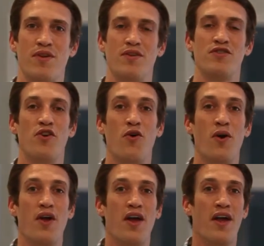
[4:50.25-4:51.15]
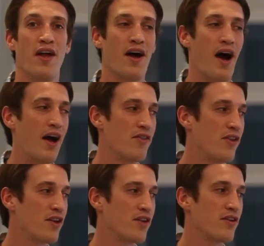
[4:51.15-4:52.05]
So I
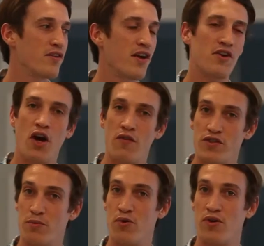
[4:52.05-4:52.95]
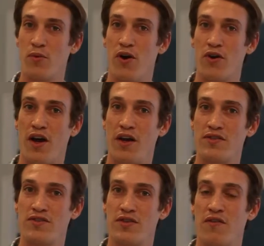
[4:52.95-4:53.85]
think that covers it pretty well, guys.